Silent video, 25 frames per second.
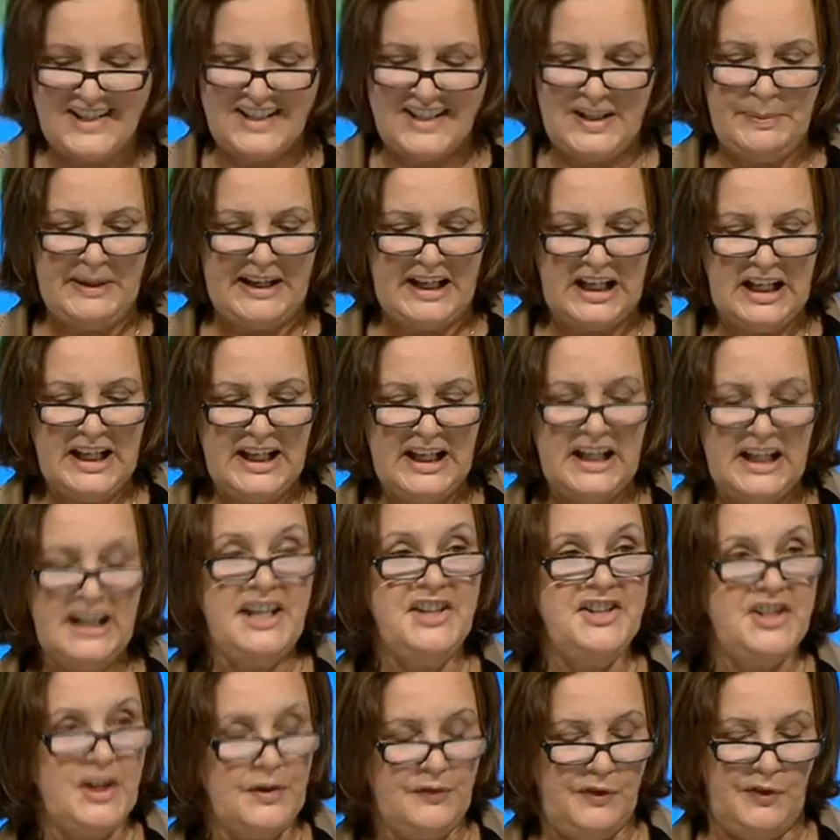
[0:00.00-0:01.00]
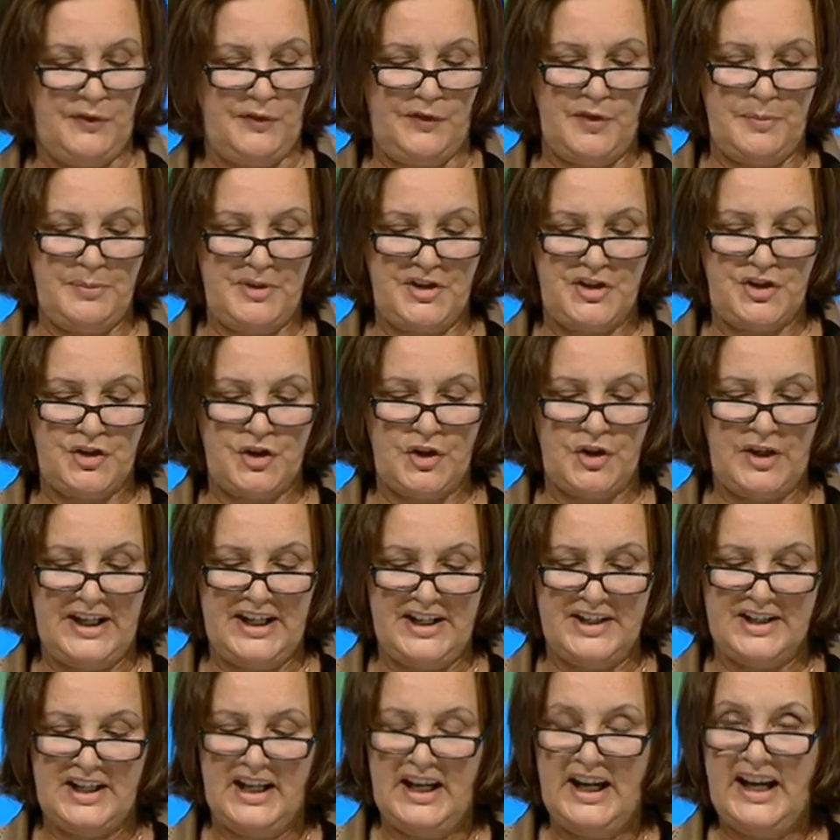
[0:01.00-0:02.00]
to be clearly different from the
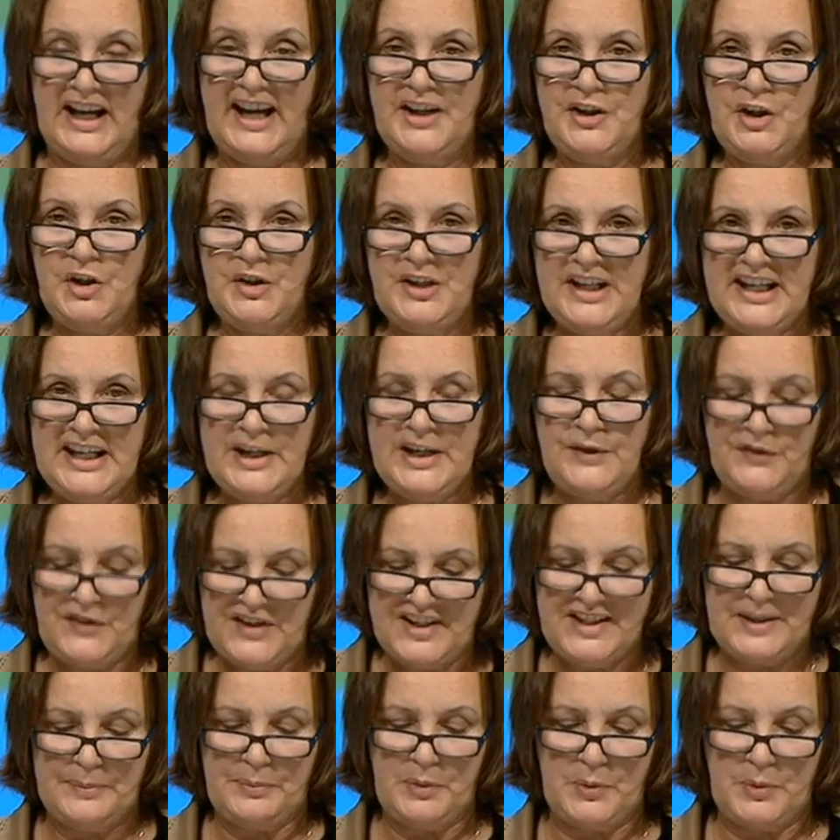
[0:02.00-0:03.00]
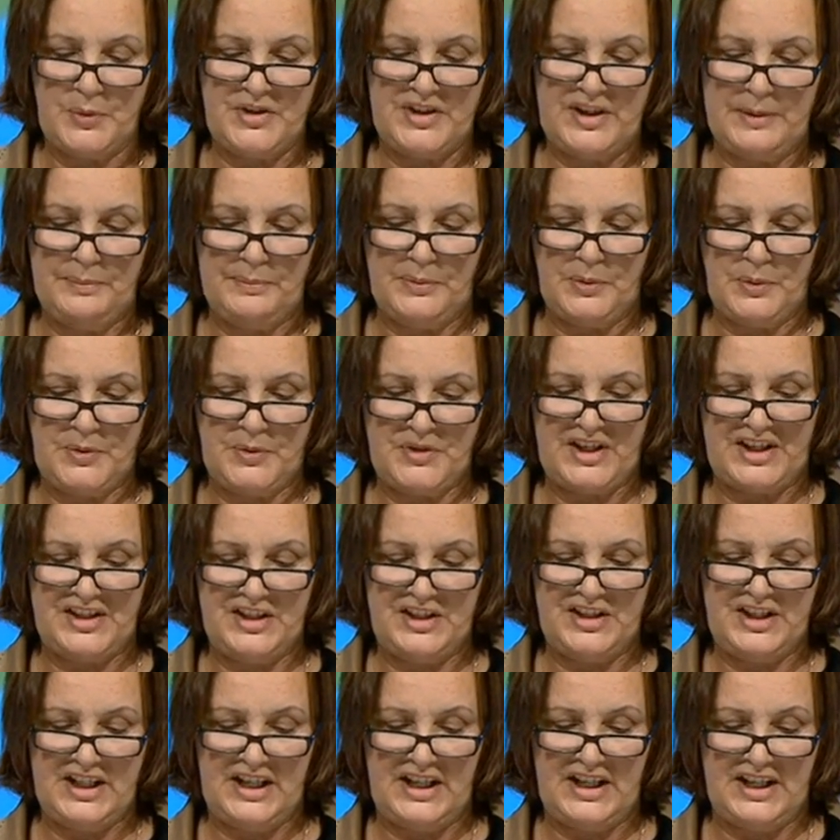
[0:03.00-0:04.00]
street, and you need visible symbols that
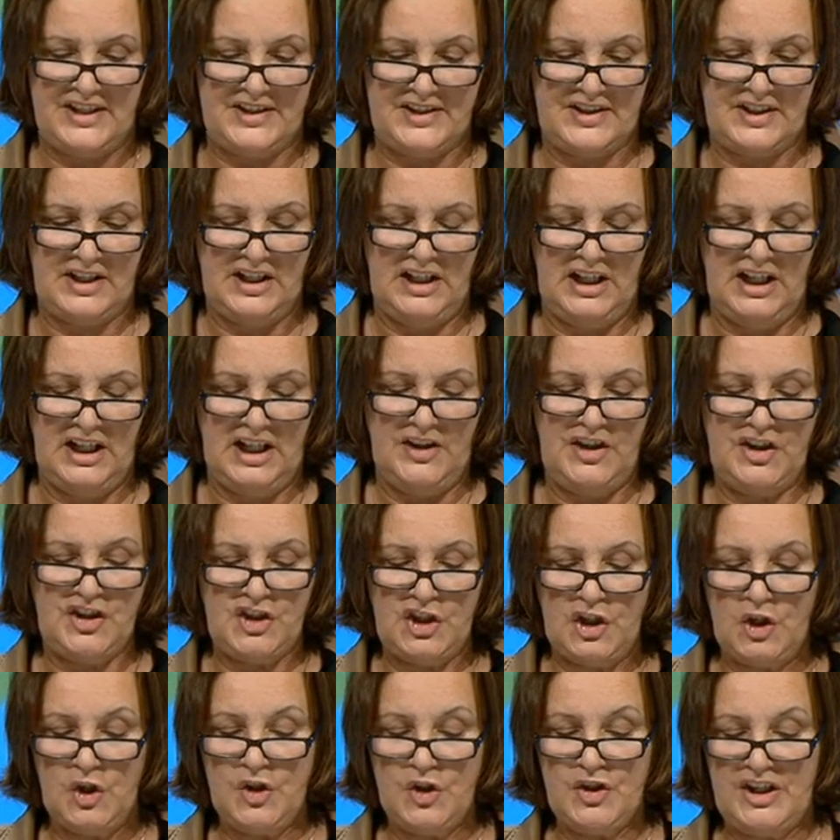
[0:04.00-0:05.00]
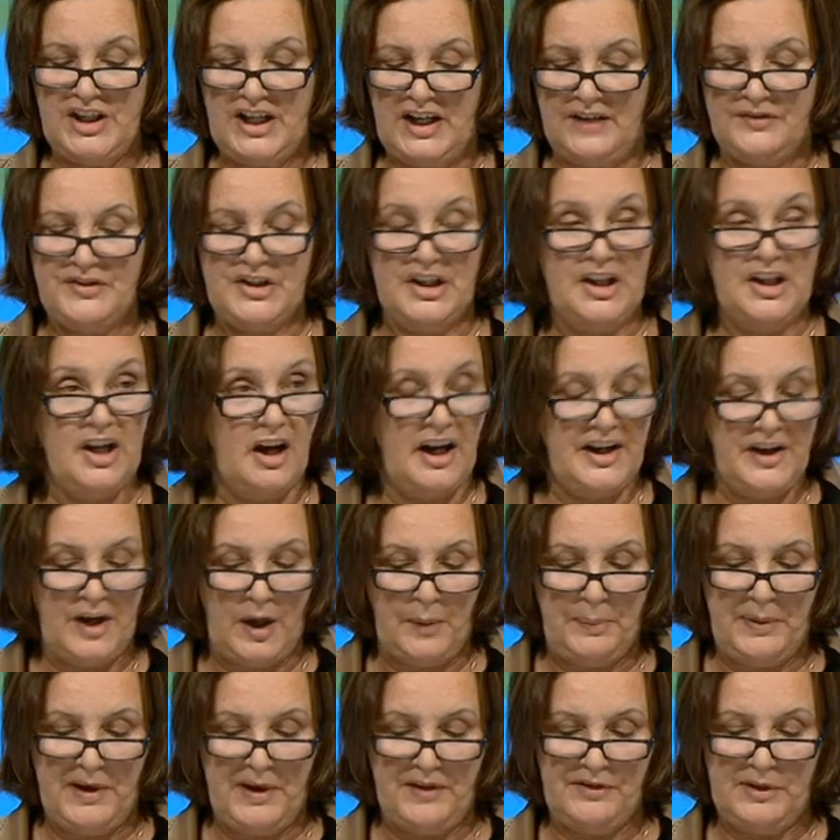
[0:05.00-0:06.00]
it is. The children have to line
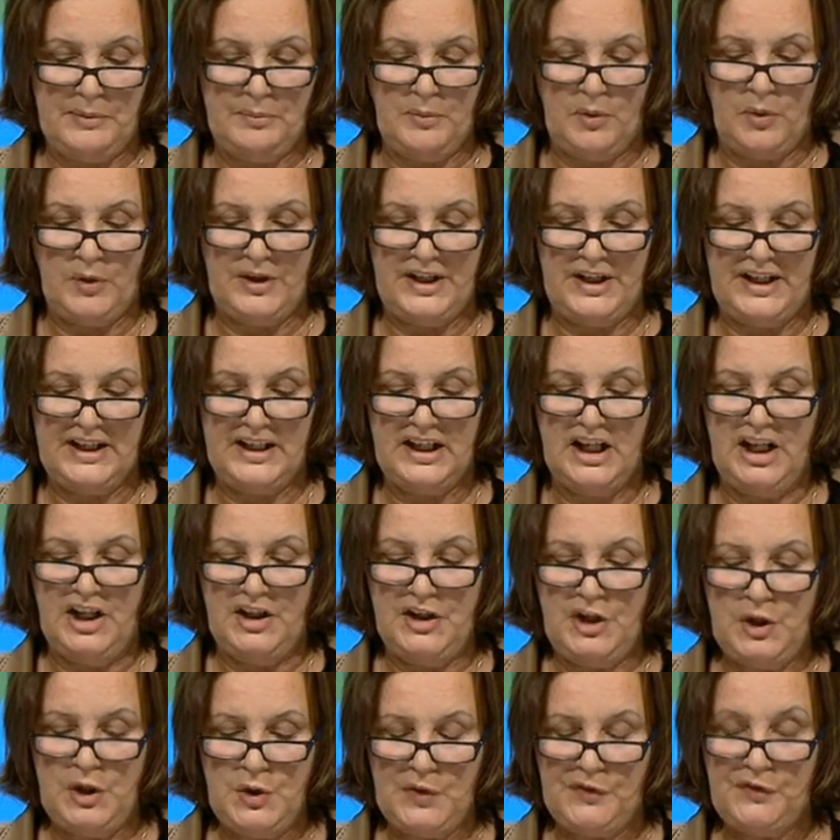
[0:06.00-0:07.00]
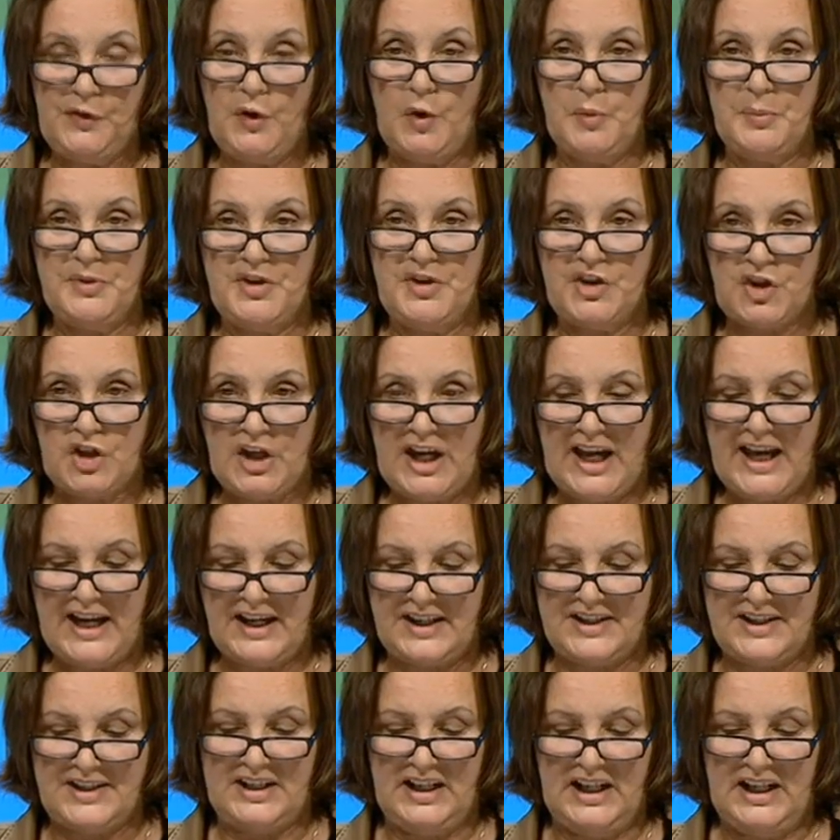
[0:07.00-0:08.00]
up every morning, uniform was
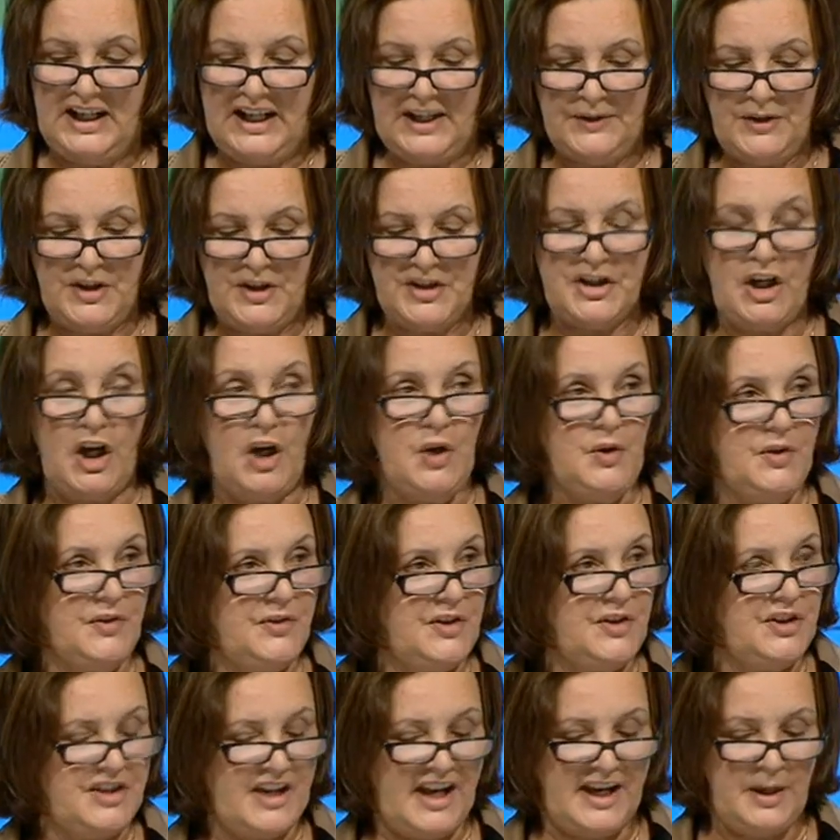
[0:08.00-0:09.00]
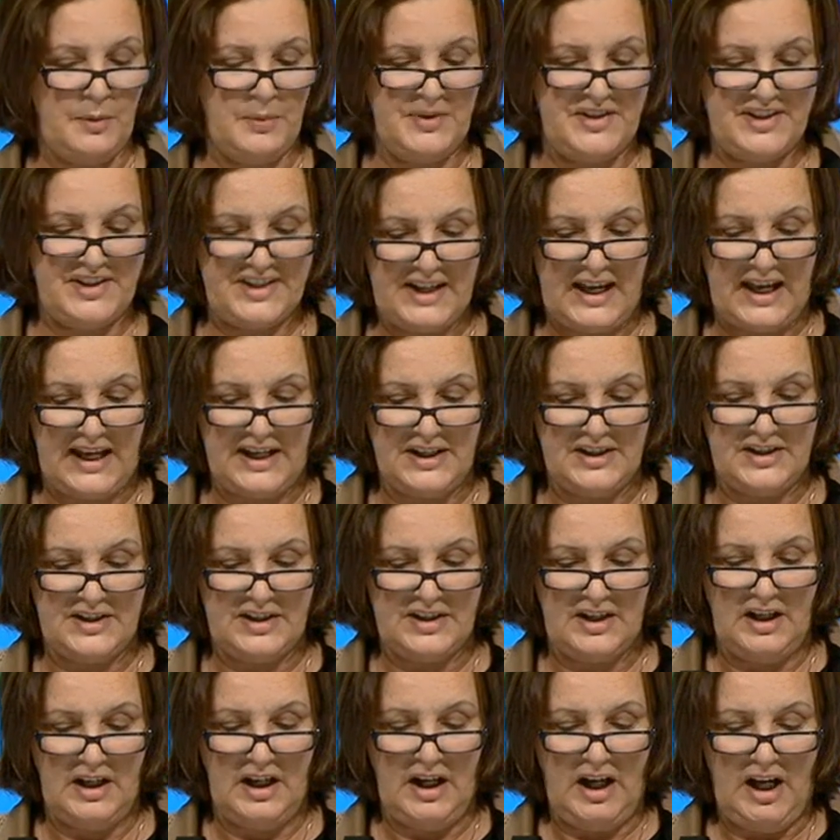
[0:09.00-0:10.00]
checked, and the tone of the day was set.
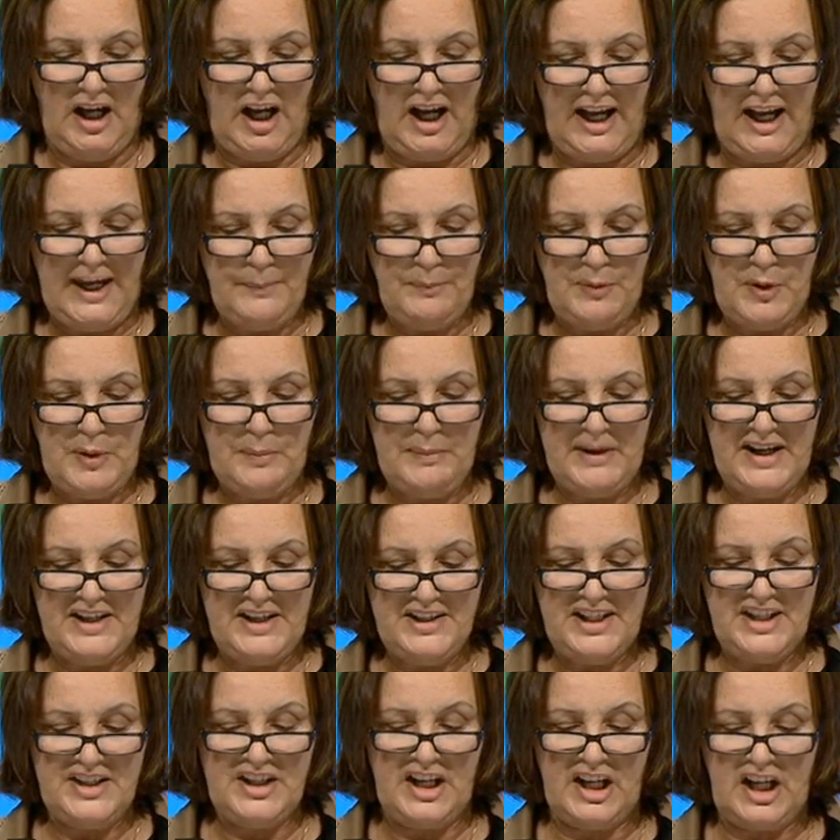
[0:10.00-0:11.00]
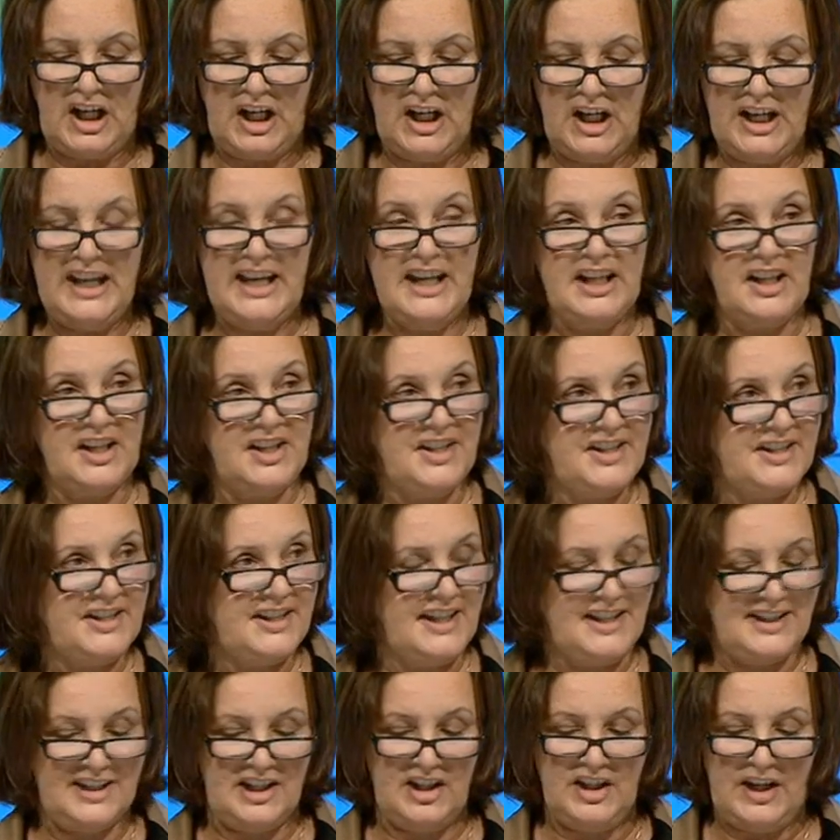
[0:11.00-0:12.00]
I implemented a clear,
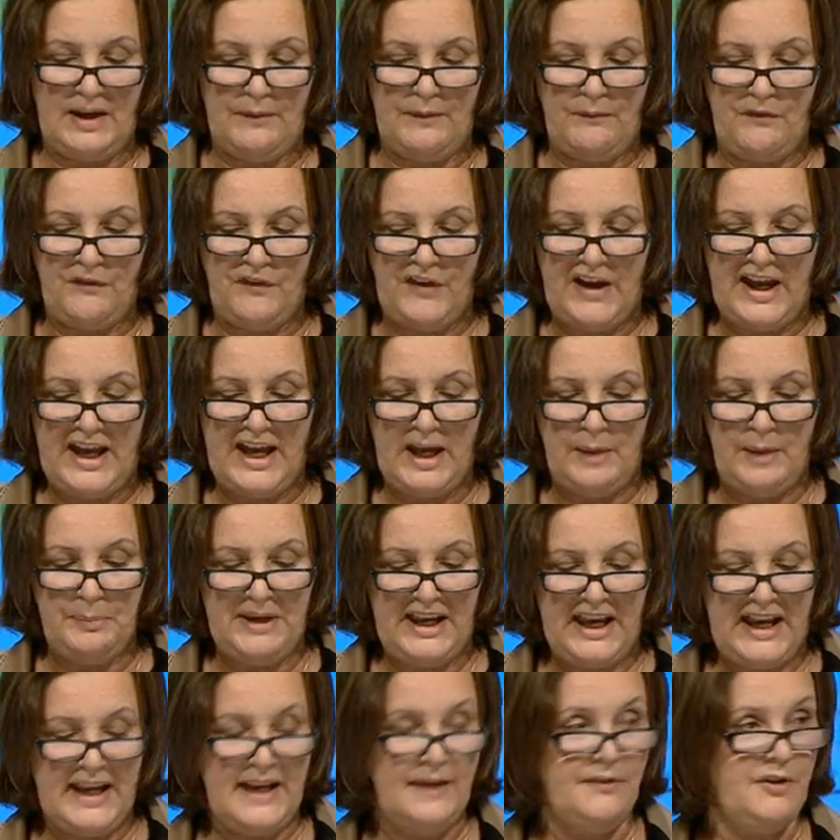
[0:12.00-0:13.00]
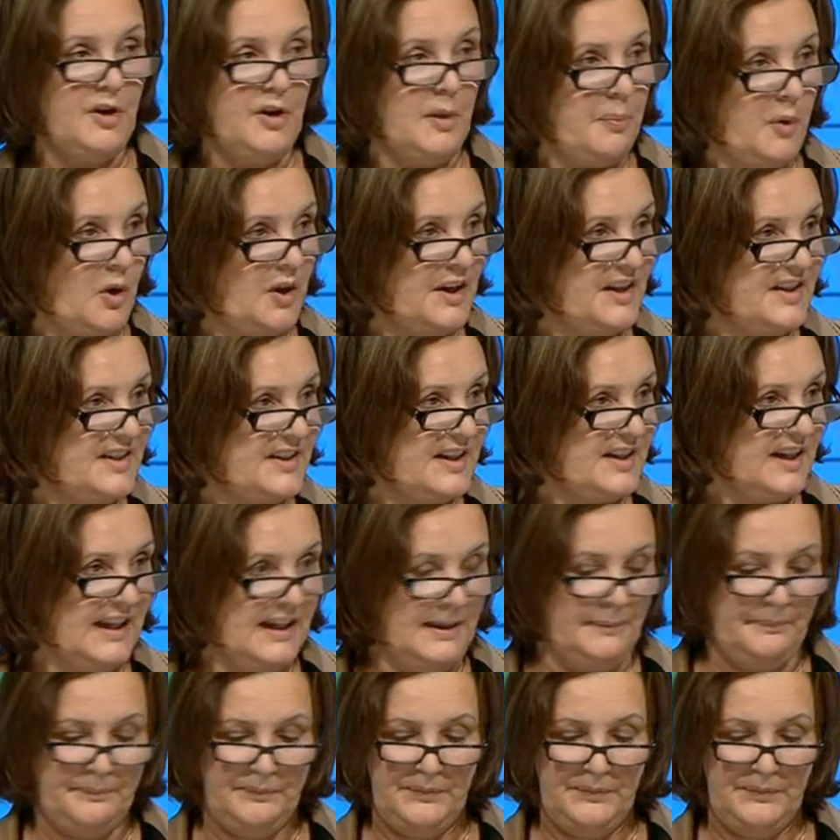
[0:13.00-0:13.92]
consistent and fair behaviour policy.